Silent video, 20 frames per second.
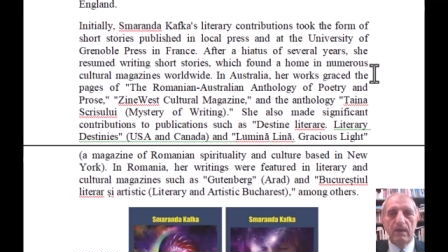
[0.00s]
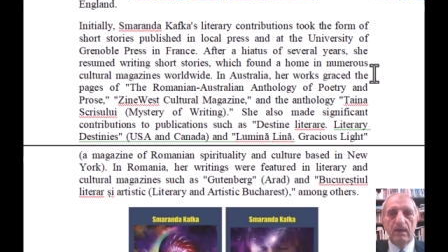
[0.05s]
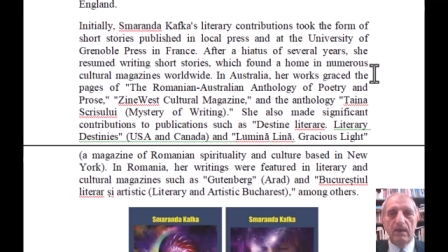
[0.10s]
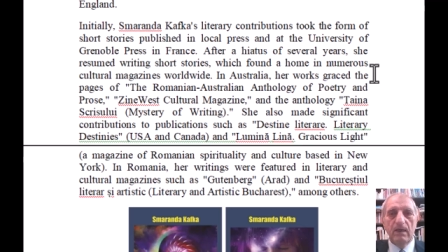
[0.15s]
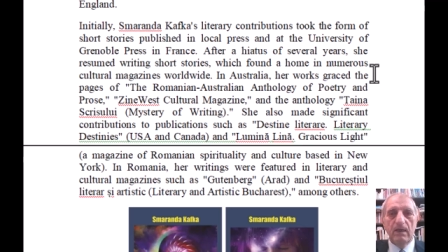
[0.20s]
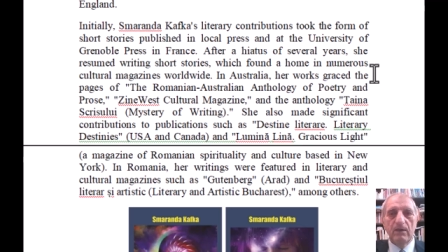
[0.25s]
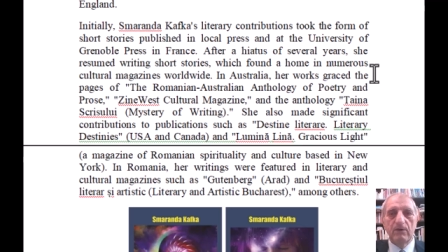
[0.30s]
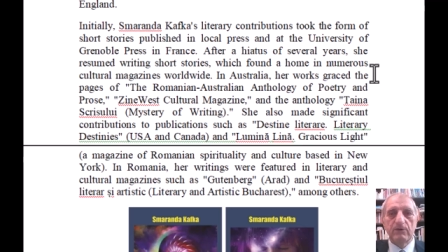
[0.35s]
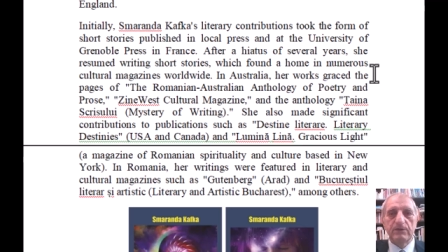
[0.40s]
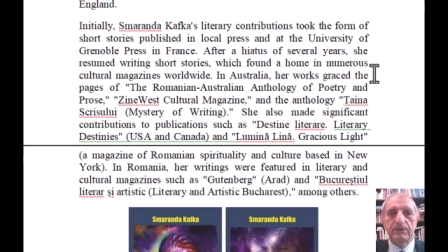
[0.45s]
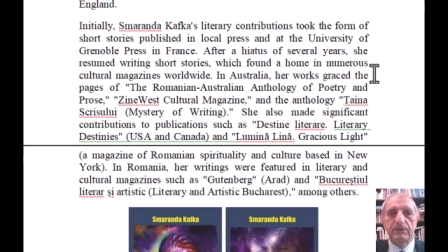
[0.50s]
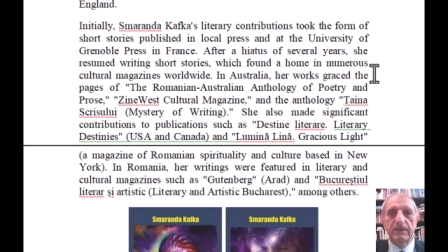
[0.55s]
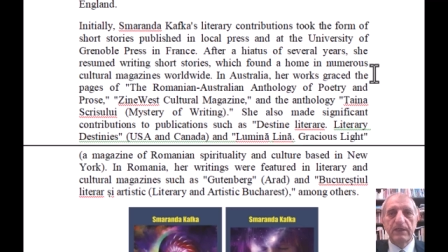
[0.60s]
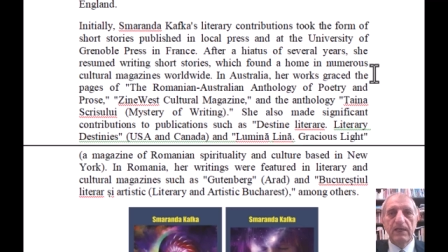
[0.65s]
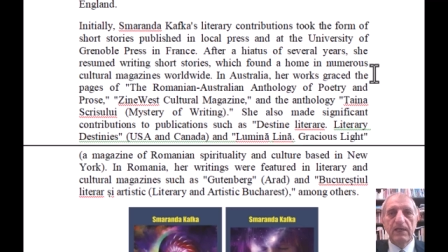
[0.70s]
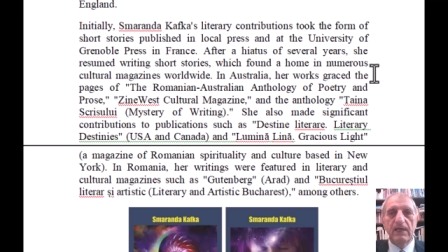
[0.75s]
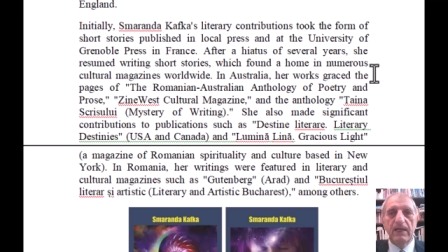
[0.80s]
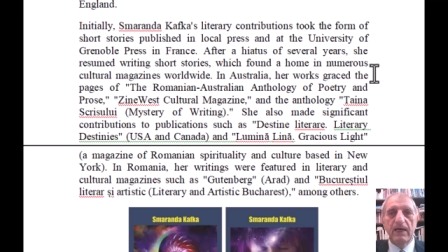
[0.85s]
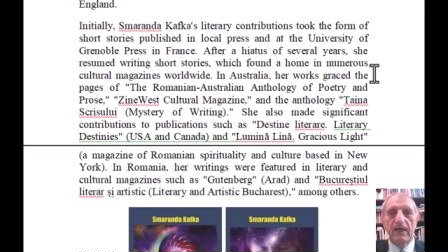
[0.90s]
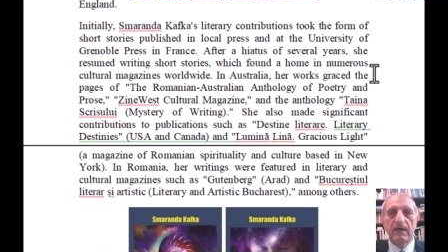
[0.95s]
In
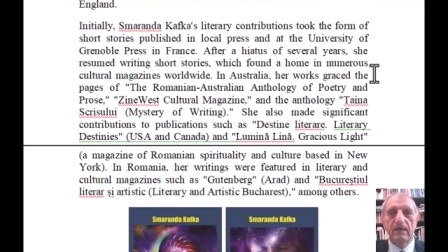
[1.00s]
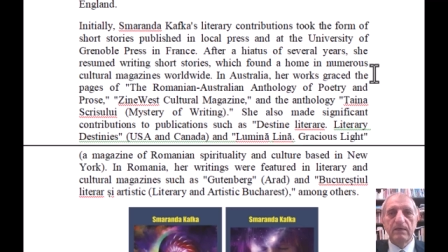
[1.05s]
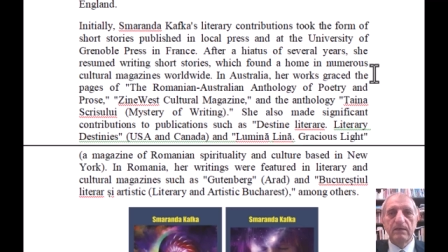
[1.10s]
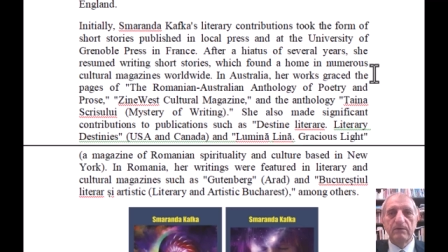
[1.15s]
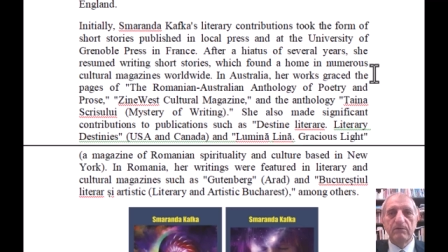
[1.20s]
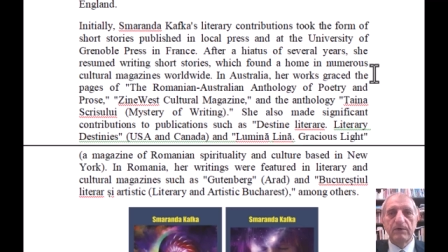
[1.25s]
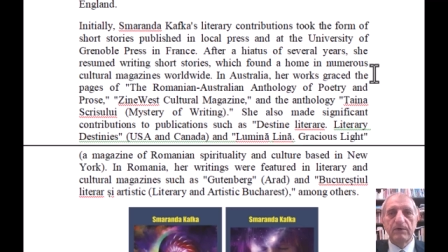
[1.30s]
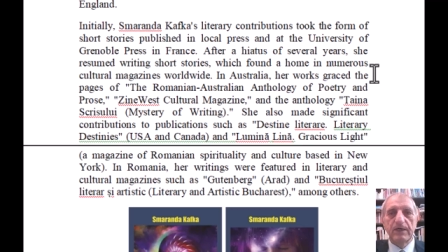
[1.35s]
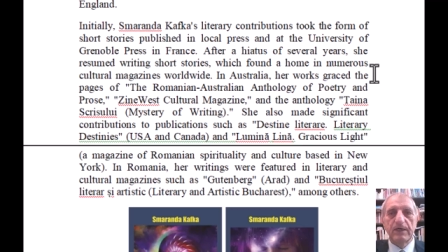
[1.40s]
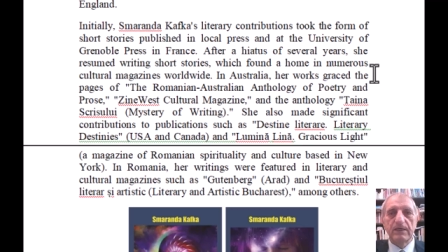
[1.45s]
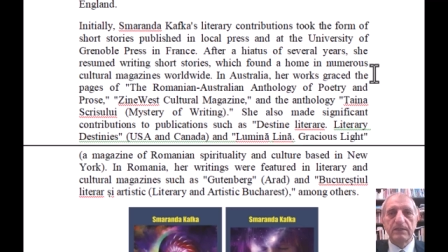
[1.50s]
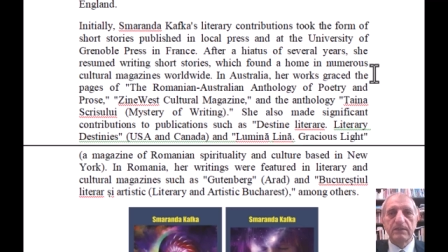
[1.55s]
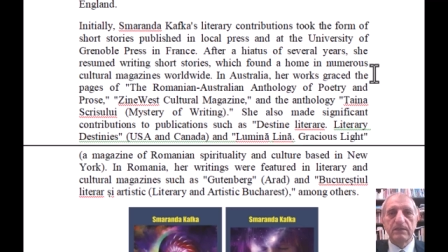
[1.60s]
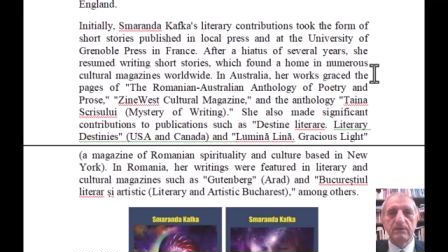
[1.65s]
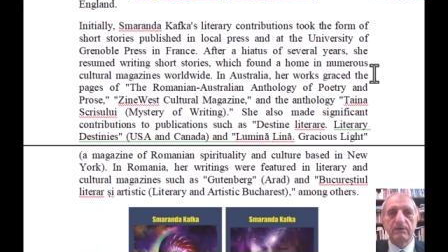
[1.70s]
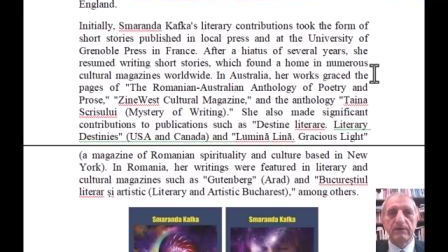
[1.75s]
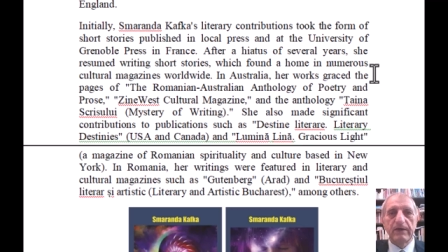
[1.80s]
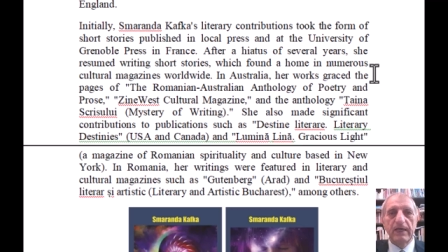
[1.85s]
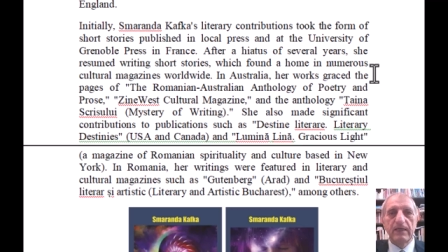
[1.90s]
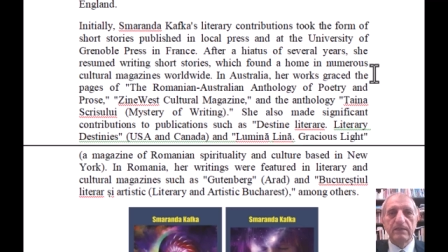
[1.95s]
Australia, her works
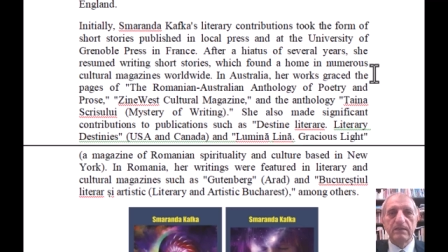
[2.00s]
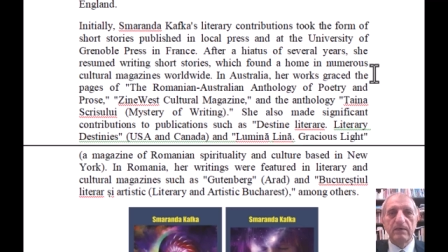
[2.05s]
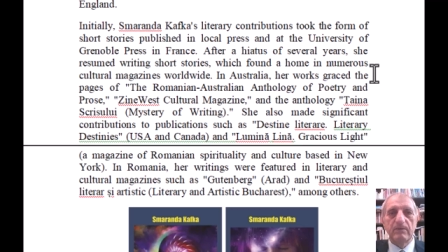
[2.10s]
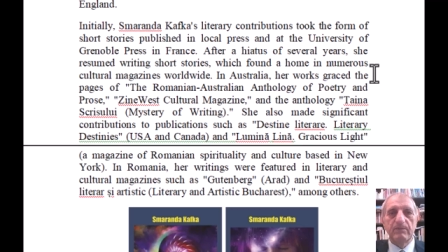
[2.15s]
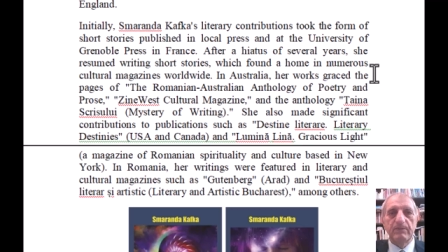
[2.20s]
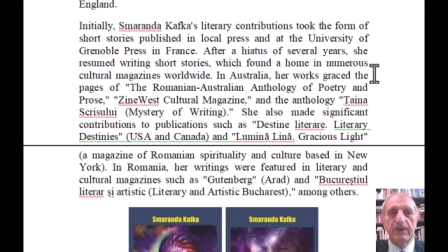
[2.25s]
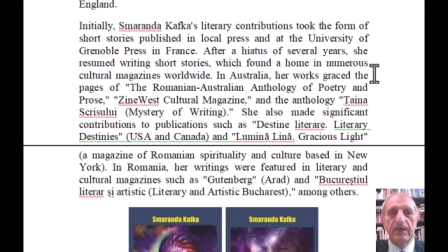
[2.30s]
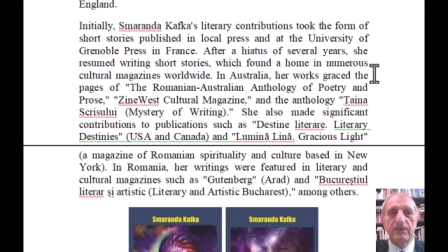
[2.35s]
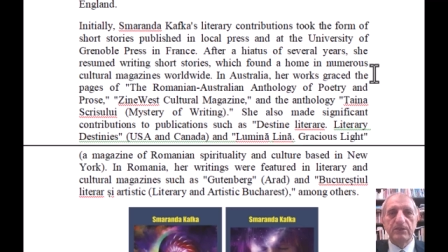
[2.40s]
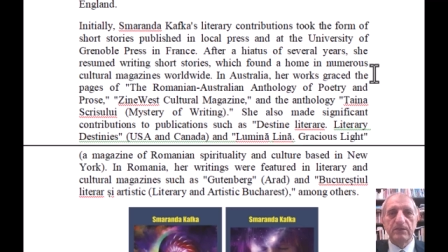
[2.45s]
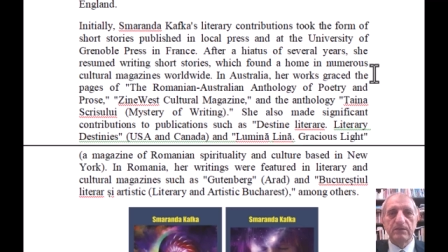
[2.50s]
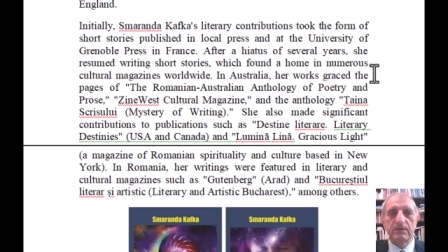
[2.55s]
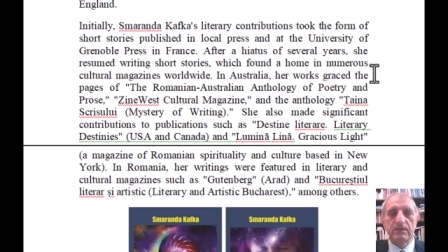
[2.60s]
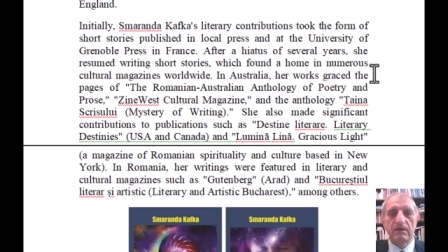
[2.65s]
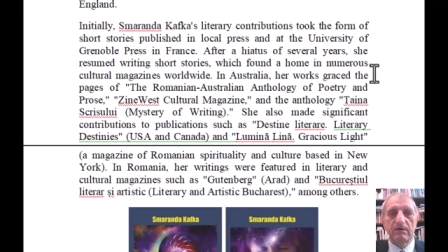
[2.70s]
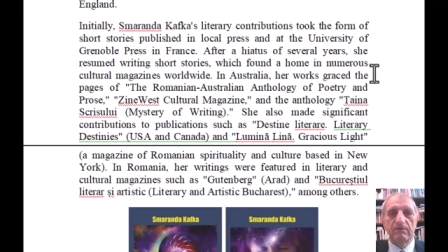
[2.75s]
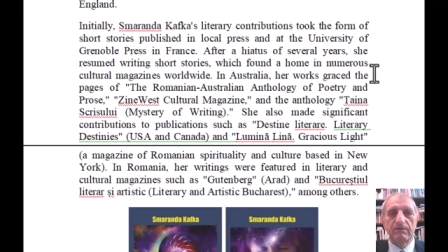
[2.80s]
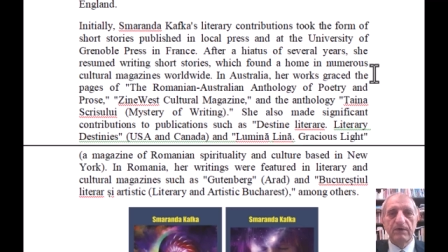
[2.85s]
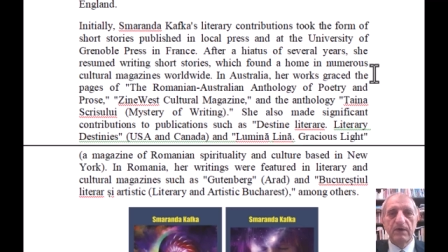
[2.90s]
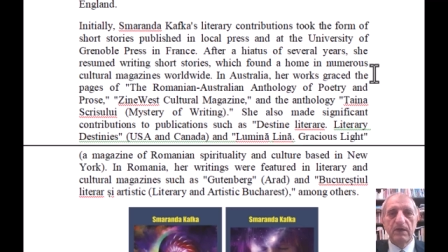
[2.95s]
graced the pages
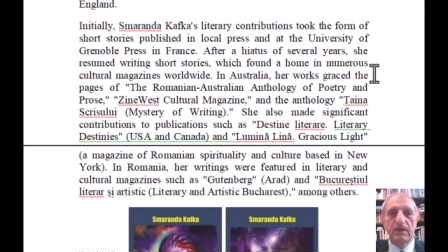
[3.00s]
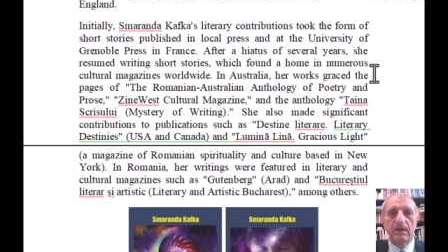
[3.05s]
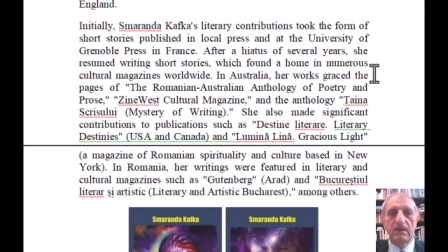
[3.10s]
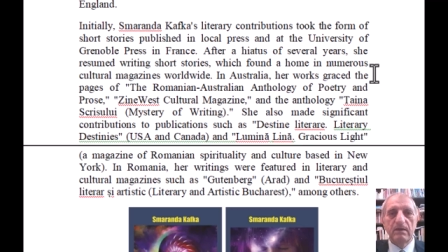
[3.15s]
of